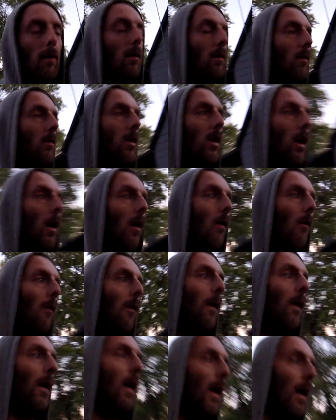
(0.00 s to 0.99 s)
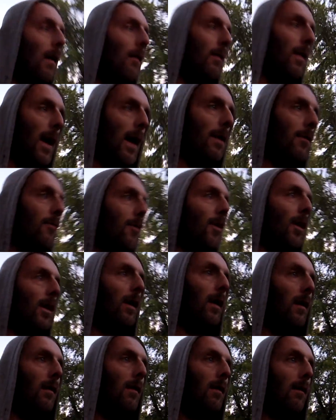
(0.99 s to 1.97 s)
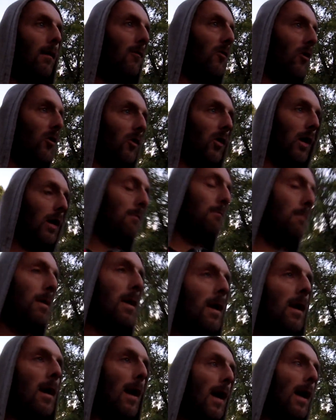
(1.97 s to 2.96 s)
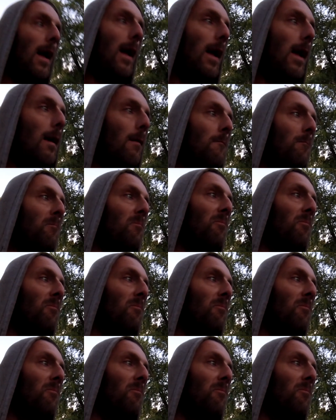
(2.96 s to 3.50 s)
So that truck is just going to be a